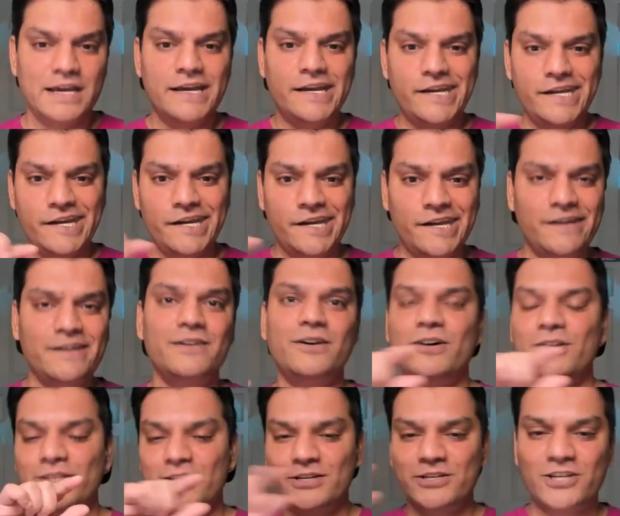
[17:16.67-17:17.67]
eh,
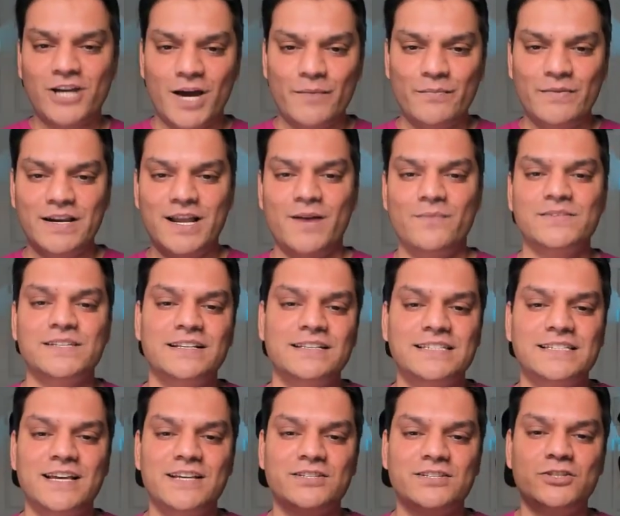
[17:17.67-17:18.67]
on the top it comes and
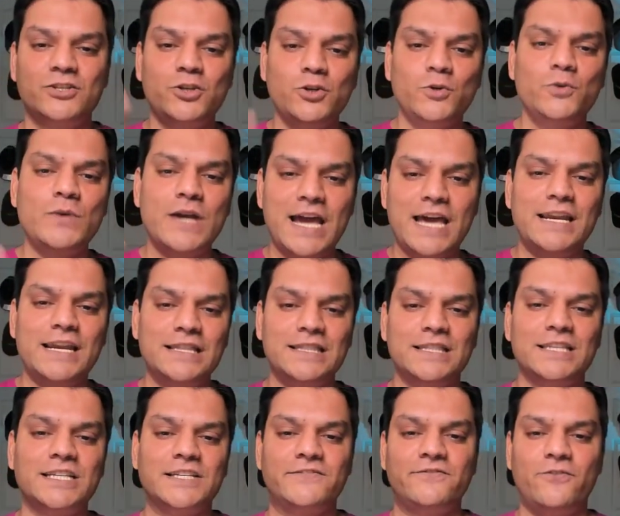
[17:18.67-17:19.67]
says, to edit
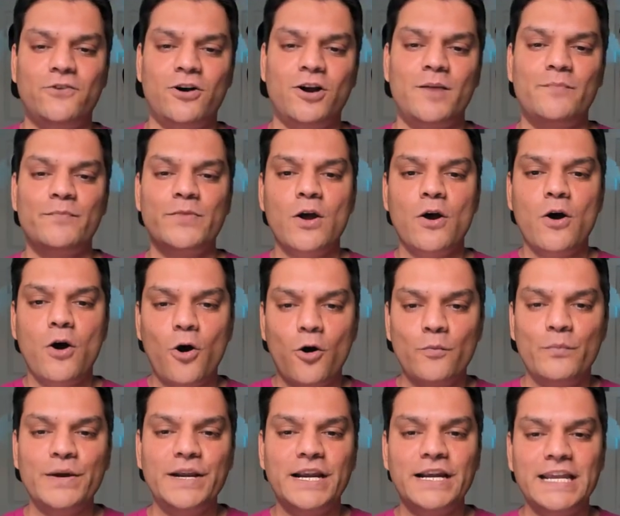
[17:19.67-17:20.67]
this form,
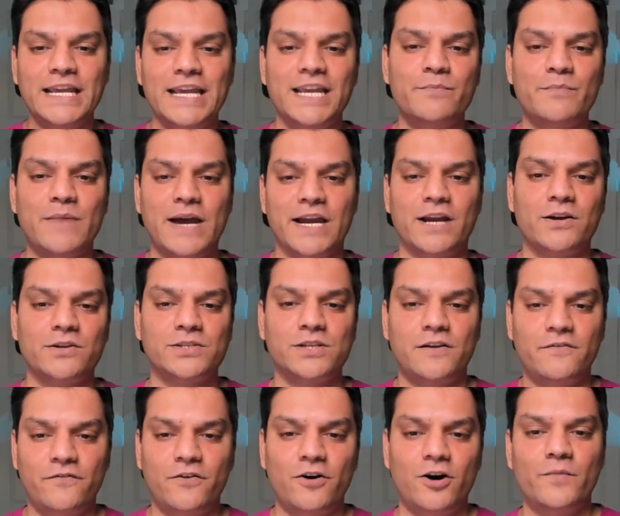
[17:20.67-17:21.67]
open it in
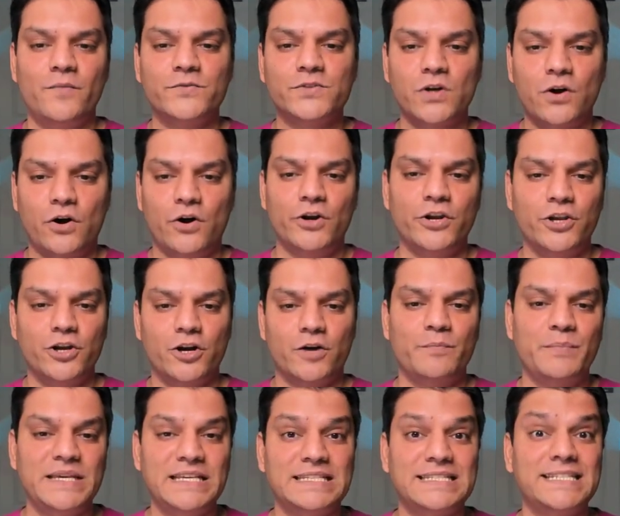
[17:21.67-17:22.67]
Microsoft Forms on your
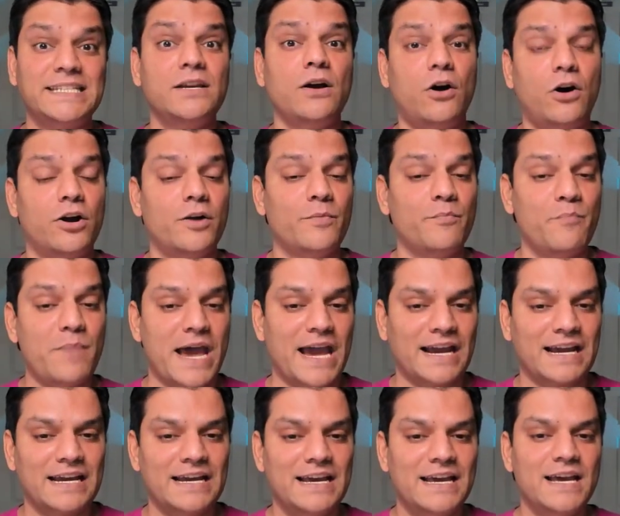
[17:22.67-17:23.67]
PC or
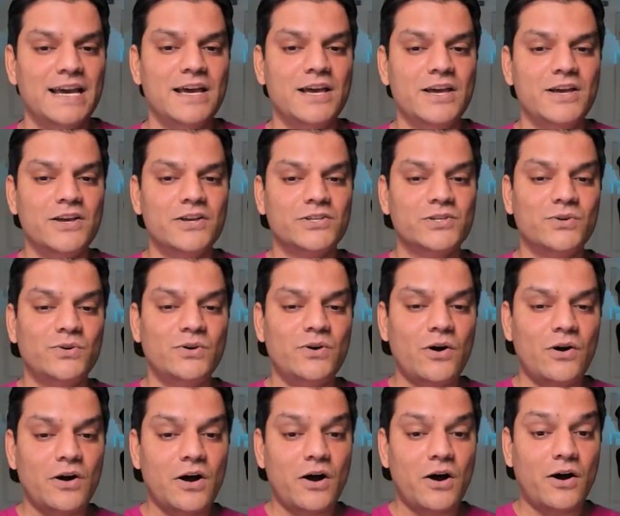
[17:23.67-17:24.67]
Mac. So
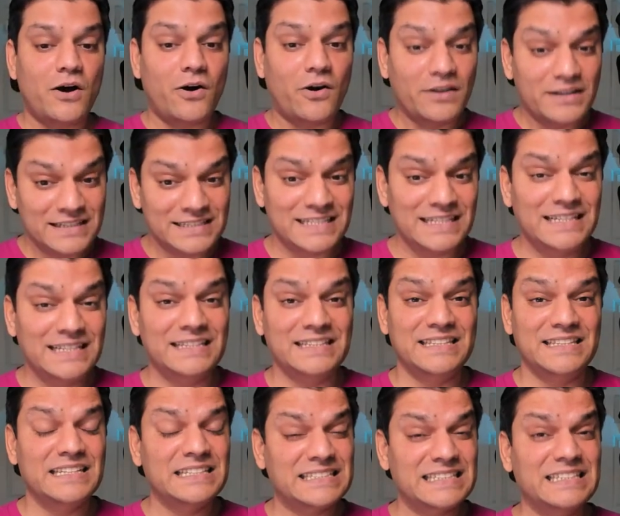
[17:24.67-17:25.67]
honestly,
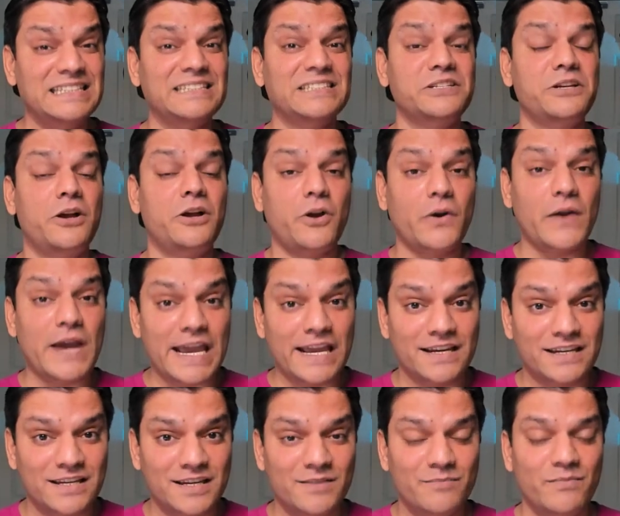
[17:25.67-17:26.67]
this is
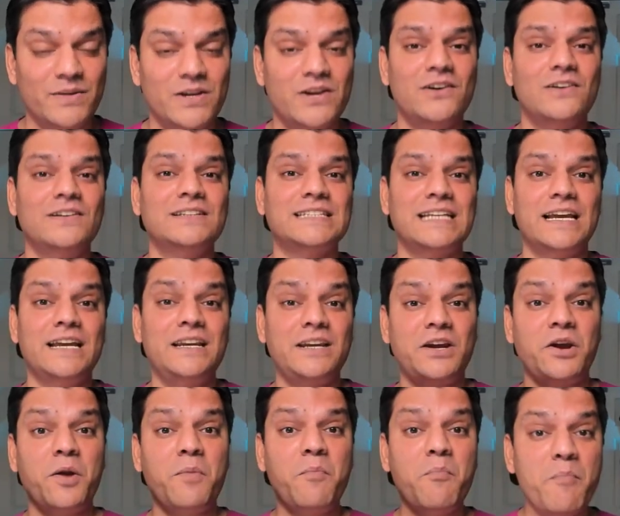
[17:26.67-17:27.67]
great because it
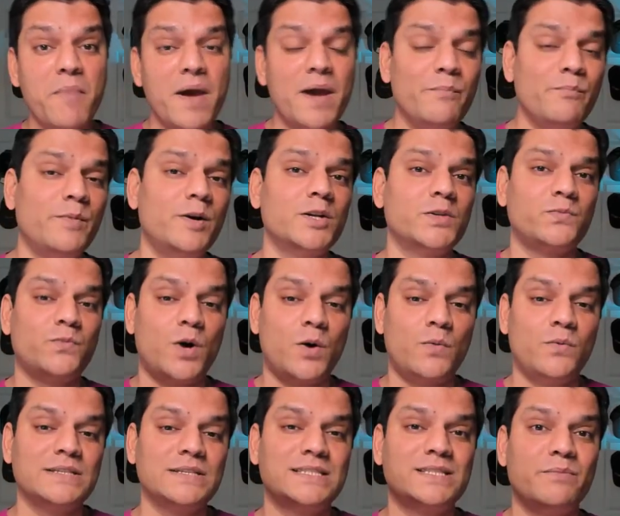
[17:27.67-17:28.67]
remembers what
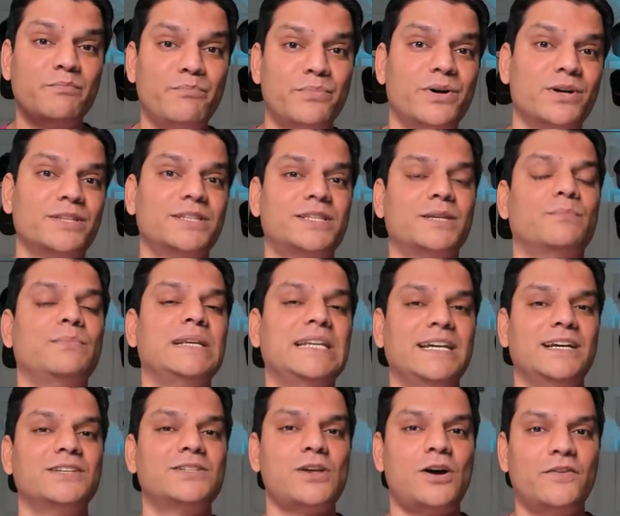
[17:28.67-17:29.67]
was the
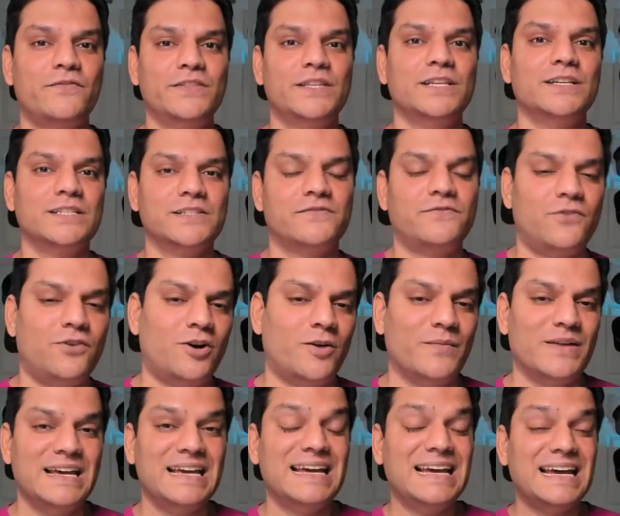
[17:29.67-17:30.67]
birthplace of this form.
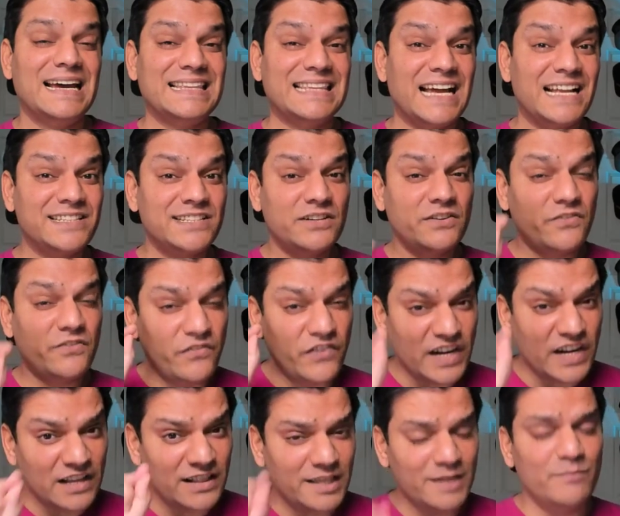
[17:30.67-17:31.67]
And that's a
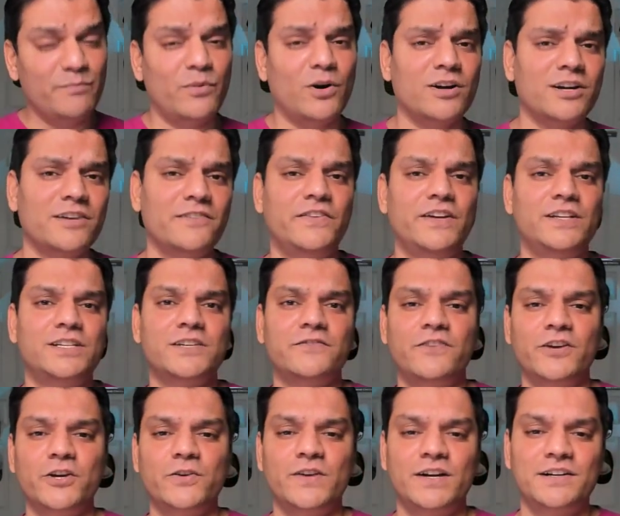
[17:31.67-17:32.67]
really important feature for
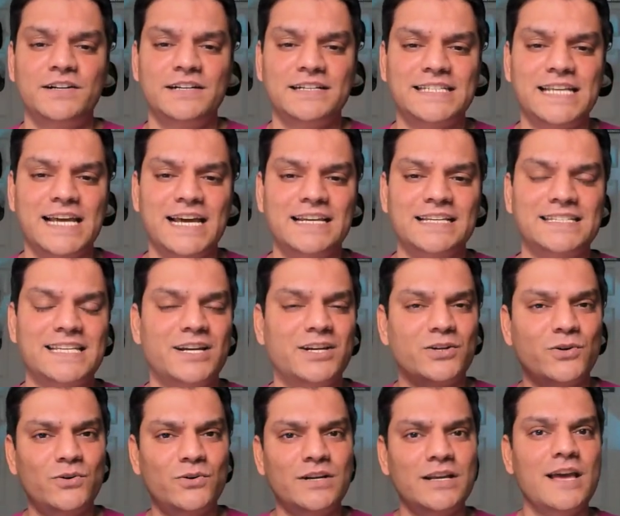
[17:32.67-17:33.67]
you to understand is that
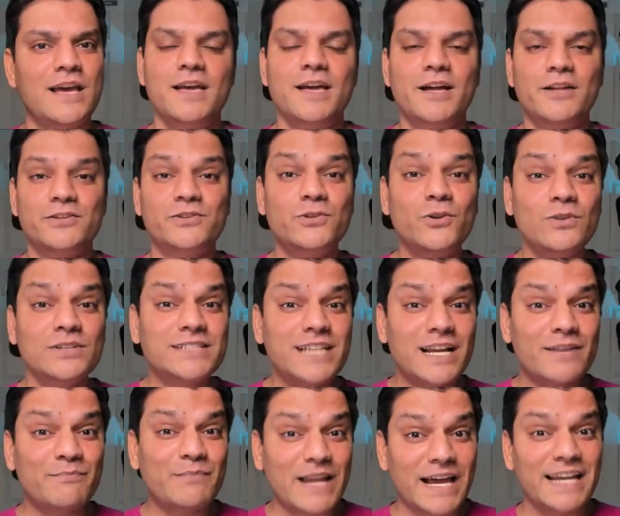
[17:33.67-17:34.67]
don't, and so don't
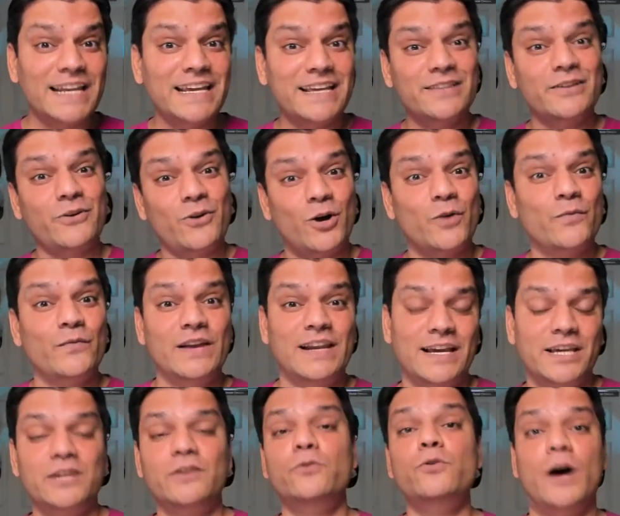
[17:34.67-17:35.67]
start planning in the wrong way. Like,
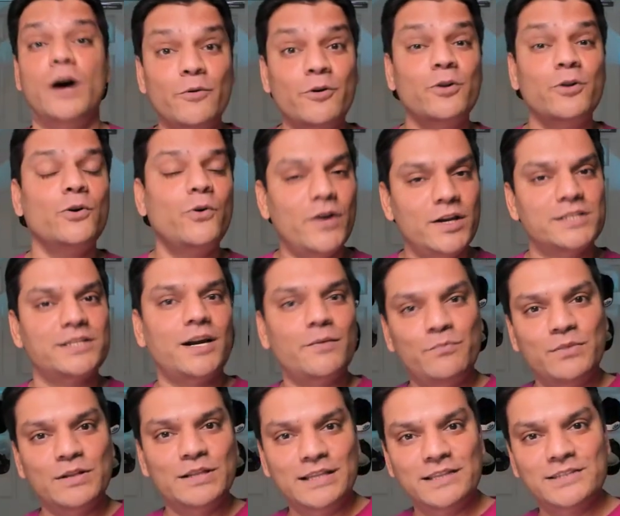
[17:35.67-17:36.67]
you know, oh, I'm going to go and start
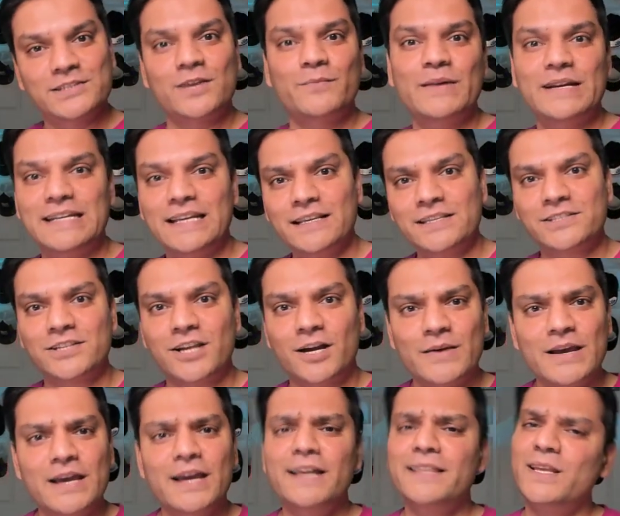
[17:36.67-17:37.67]
building this on my
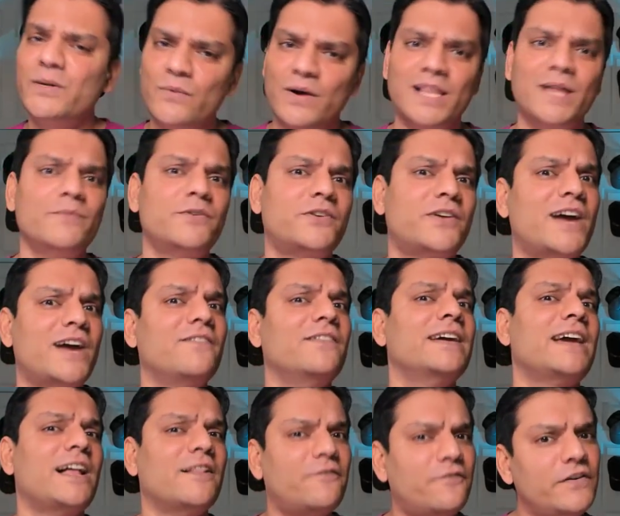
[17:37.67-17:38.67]
desktop. And then while I'm traveling,
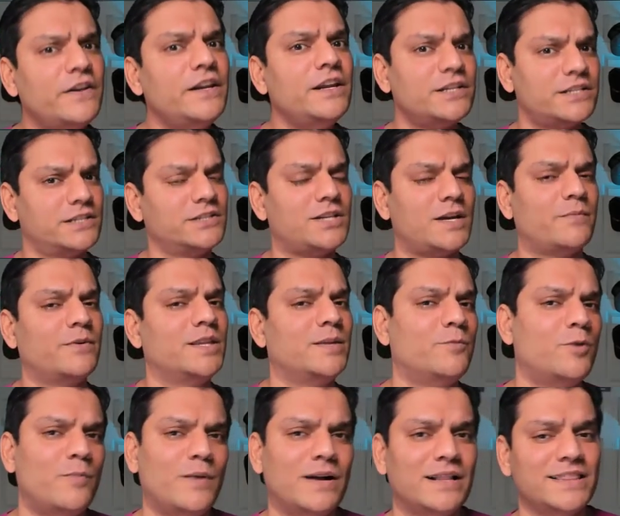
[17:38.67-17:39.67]
I'll finish this up on the
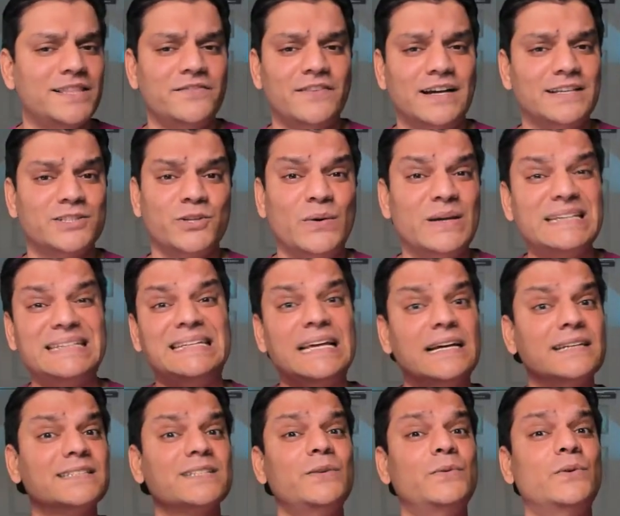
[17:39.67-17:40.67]
mobile device. No, it
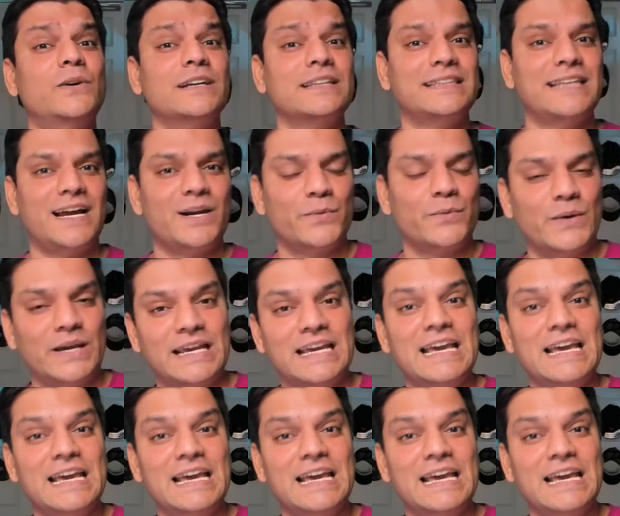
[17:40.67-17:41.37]
doesn't work that way.